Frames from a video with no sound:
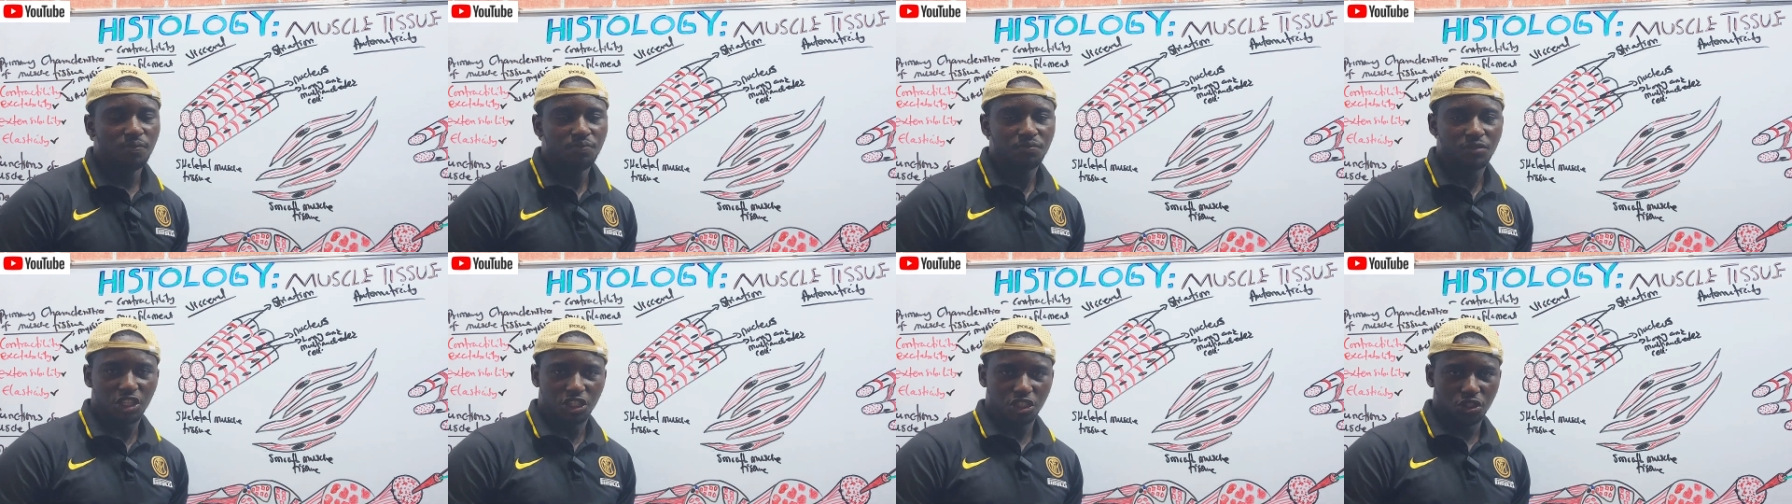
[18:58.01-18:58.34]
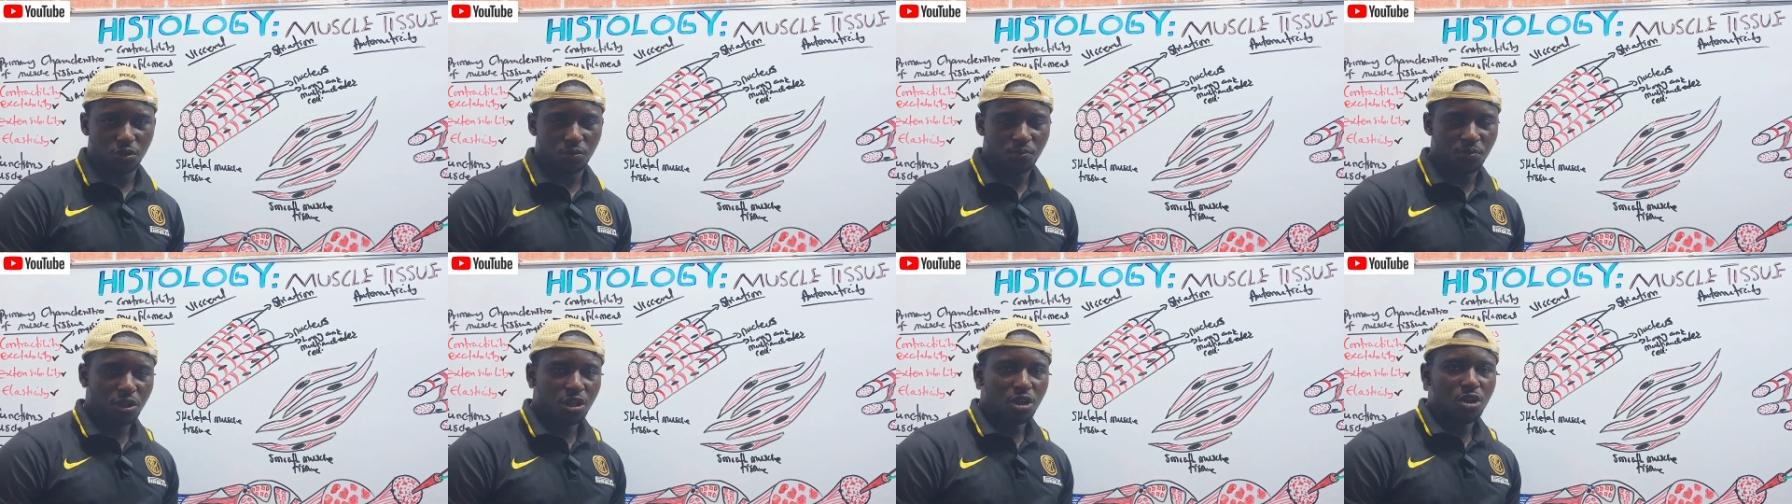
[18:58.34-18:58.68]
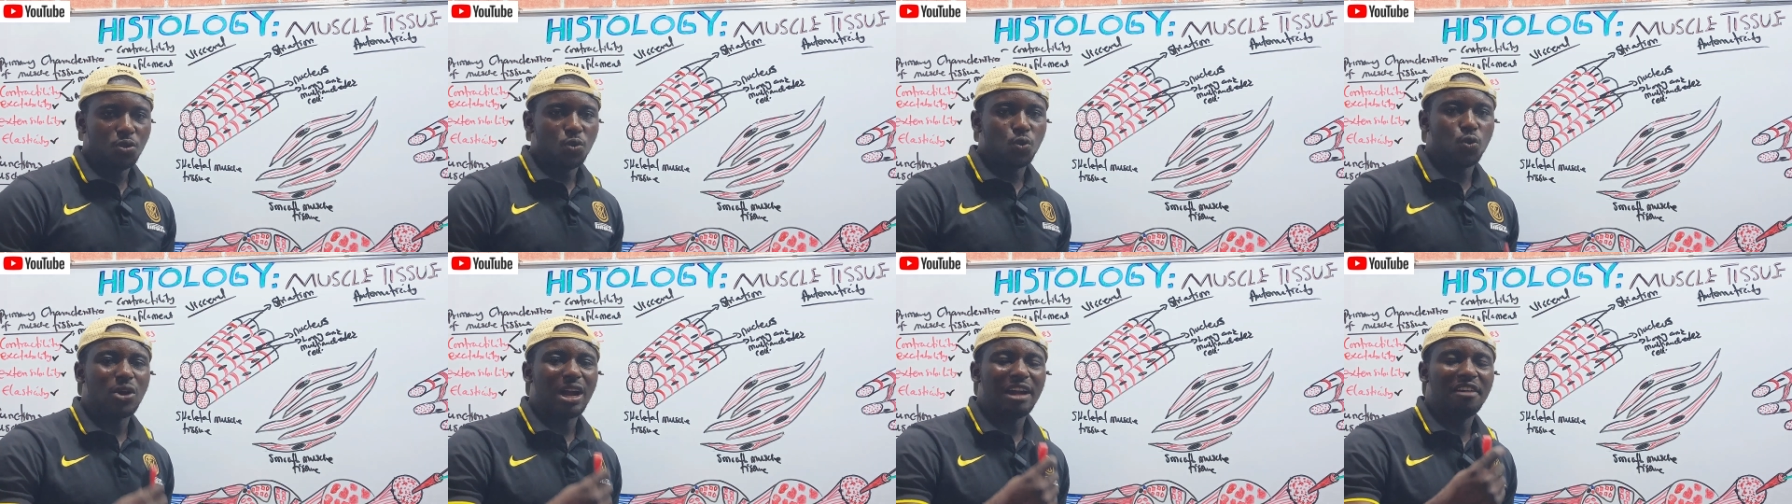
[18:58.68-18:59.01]
tissue?
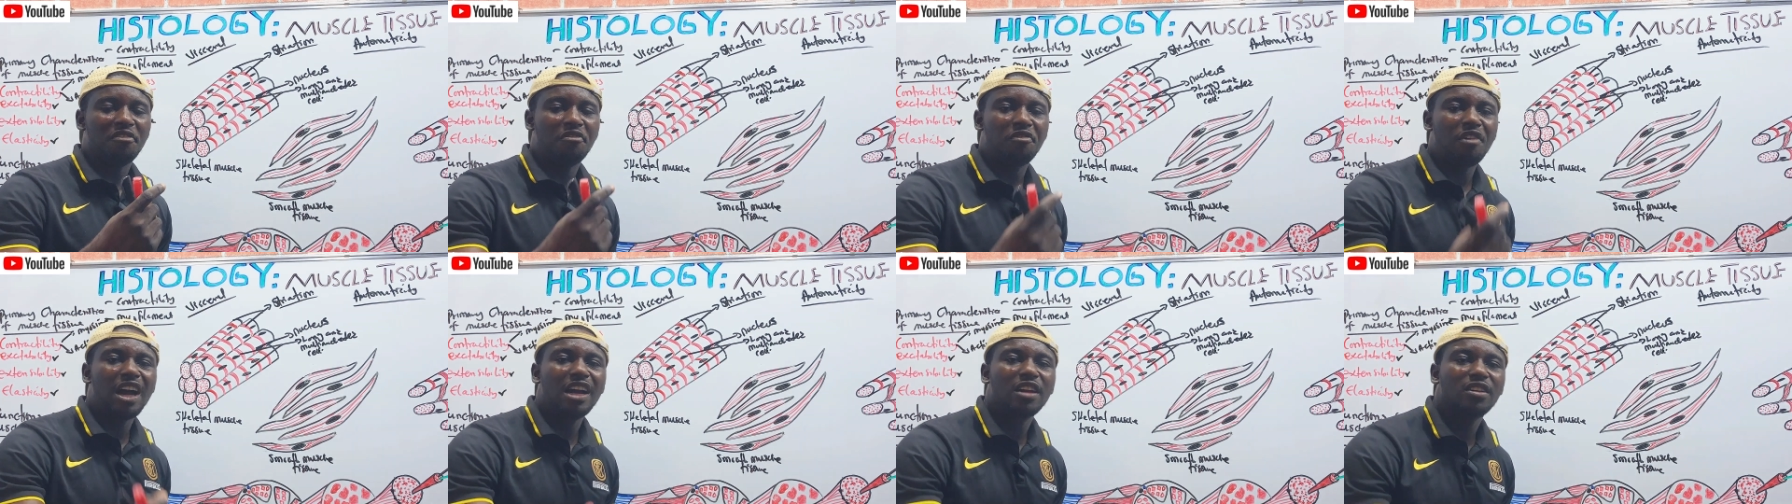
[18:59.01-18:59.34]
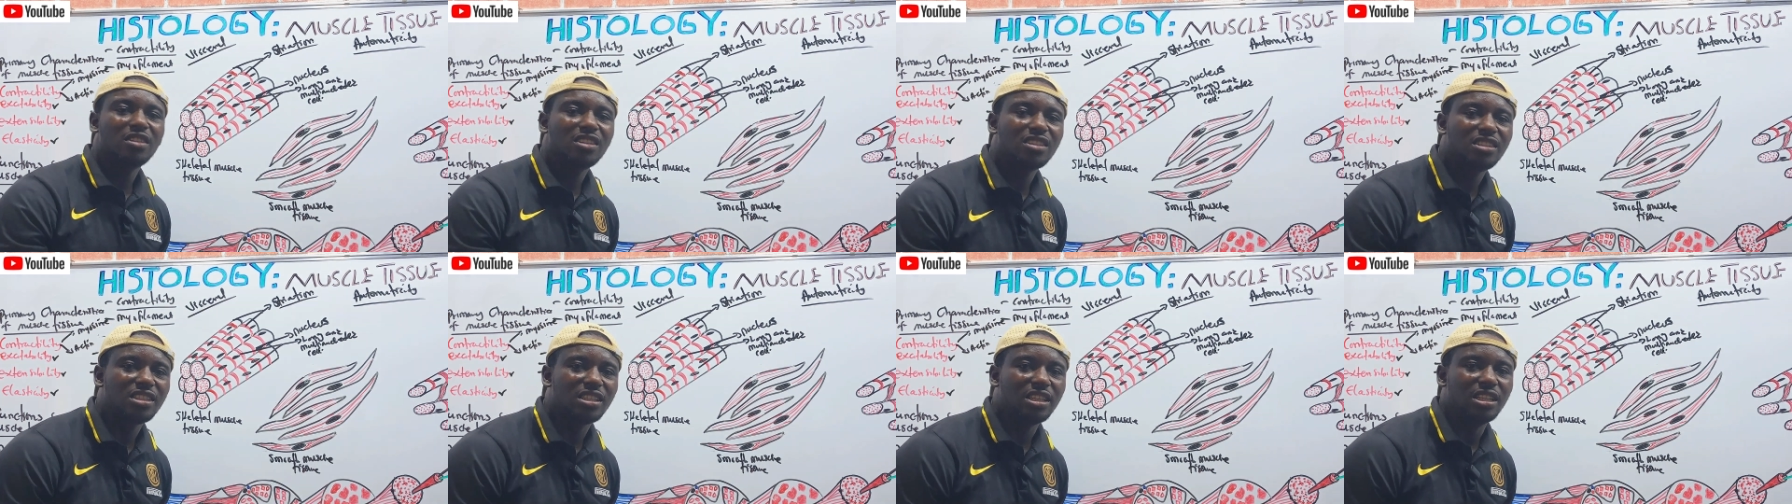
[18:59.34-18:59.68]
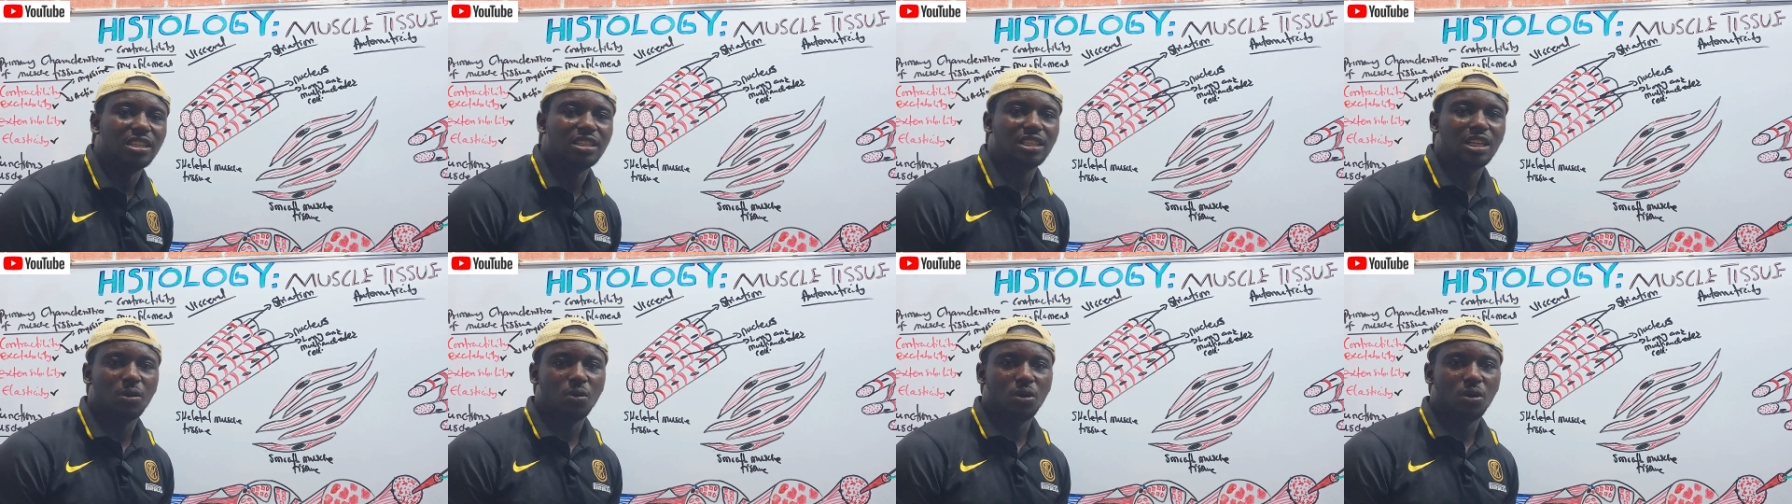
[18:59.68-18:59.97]
We can find it in the